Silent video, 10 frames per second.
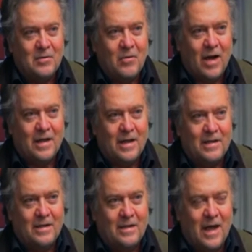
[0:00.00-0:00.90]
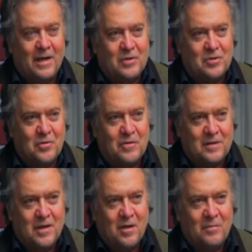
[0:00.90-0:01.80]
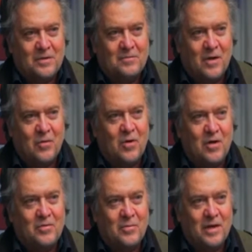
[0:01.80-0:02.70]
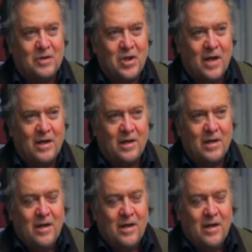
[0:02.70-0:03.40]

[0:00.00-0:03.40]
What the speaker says: right, in the line of service to help his fellow countrymen in China.